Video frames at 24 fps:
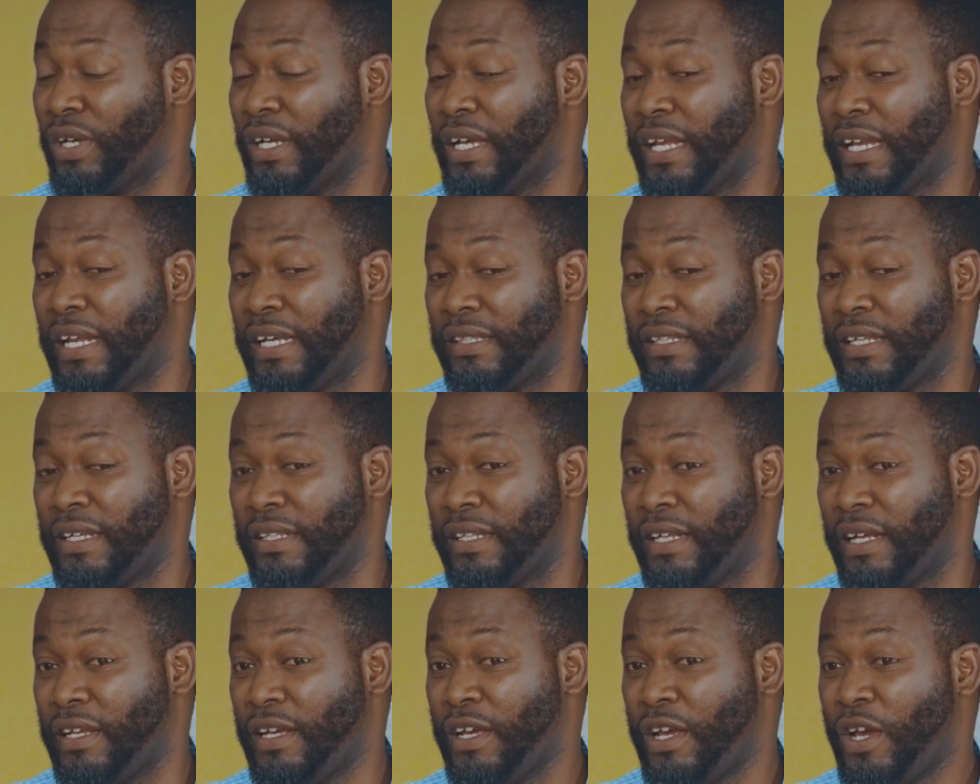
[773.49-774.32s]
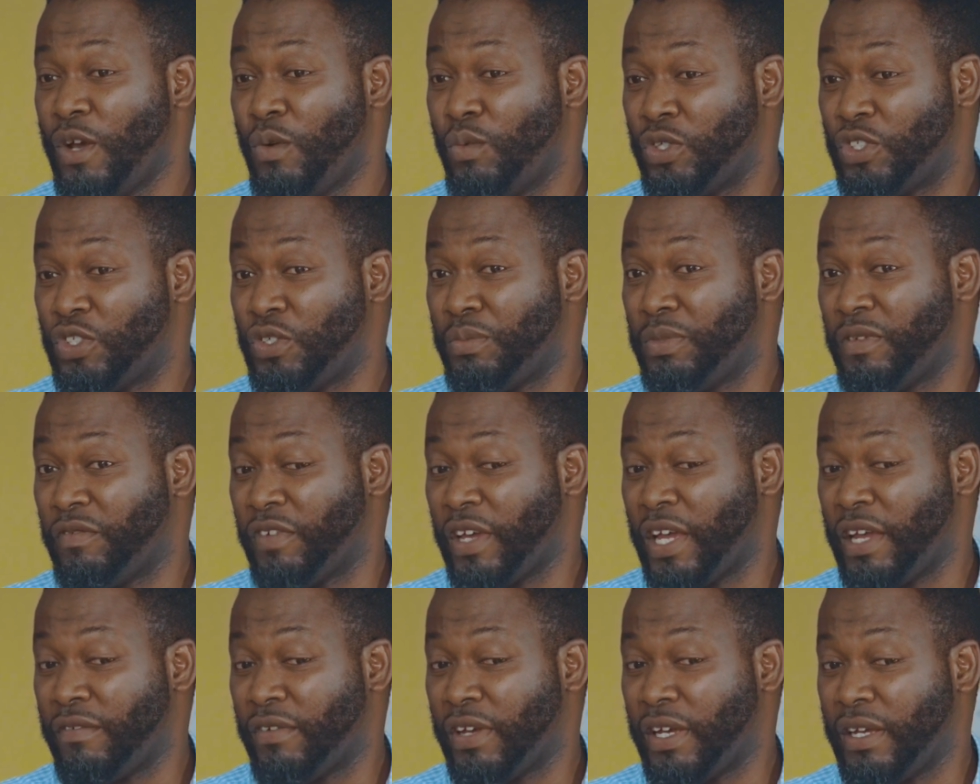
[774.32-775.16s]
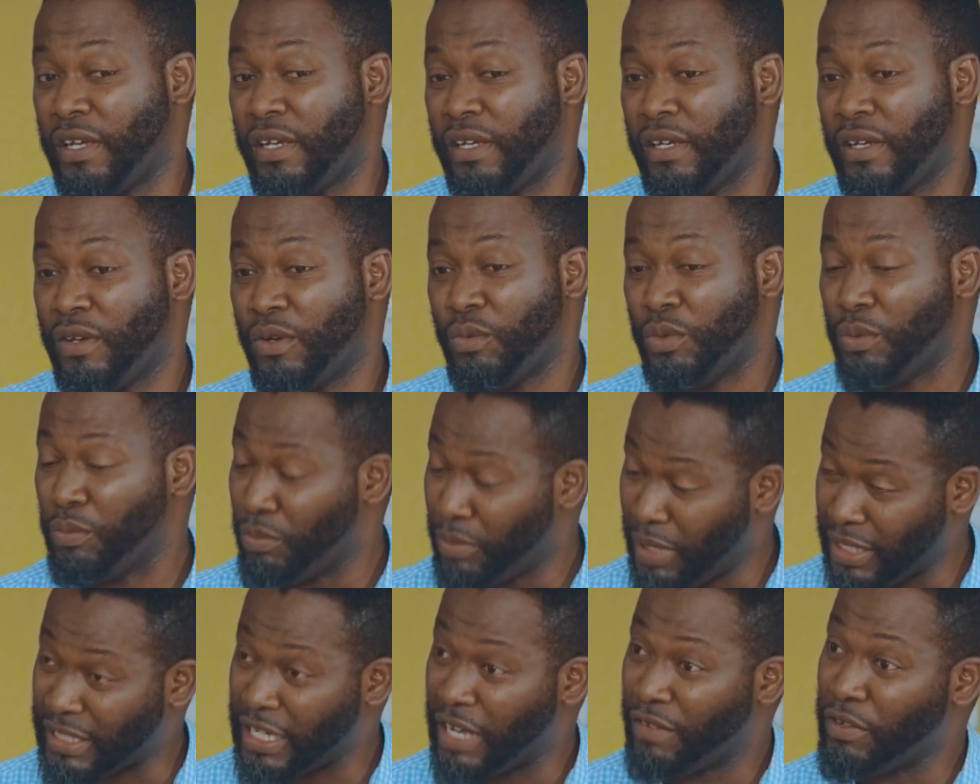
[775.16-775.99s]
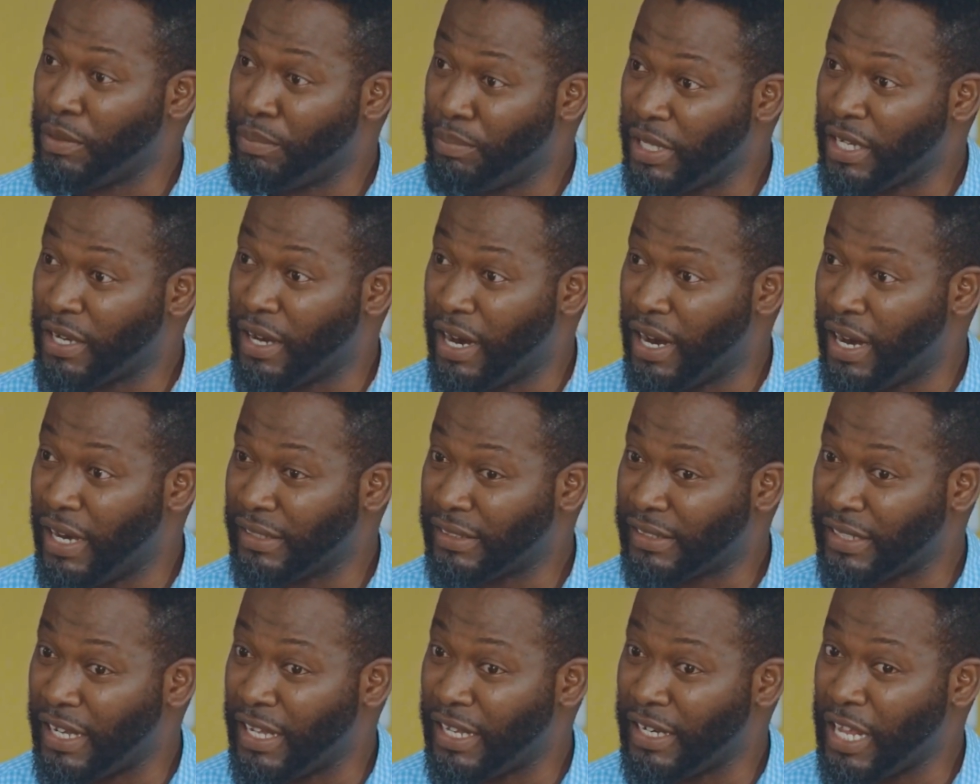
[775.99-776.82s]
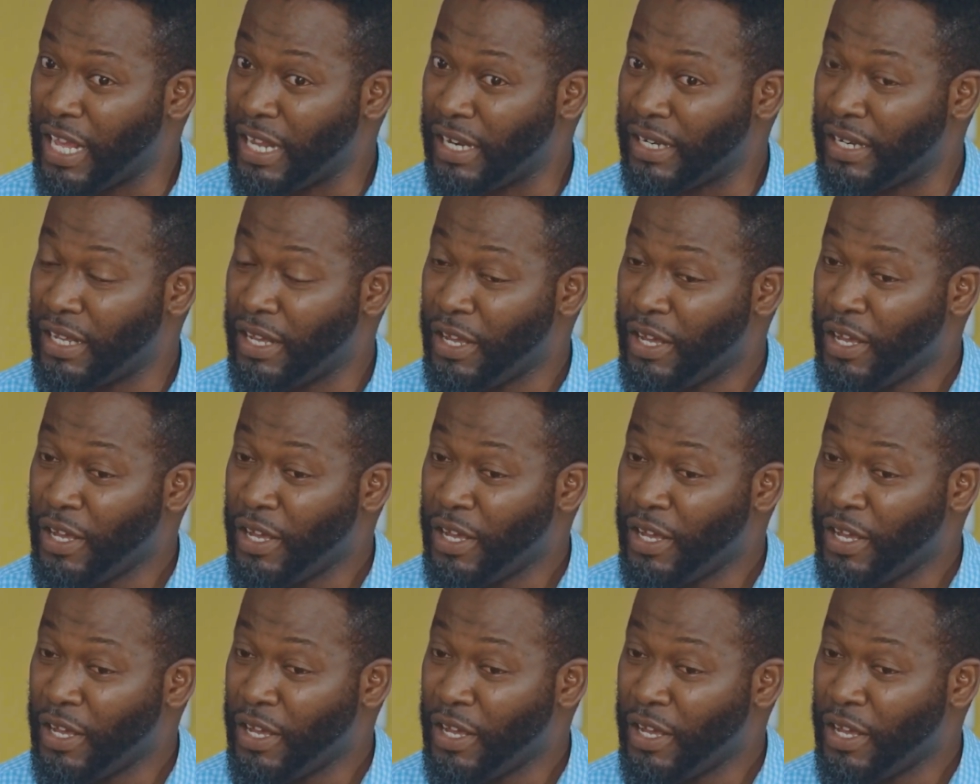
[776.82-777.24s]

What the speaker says: And I think that we should be very, very, we must have a big heart, and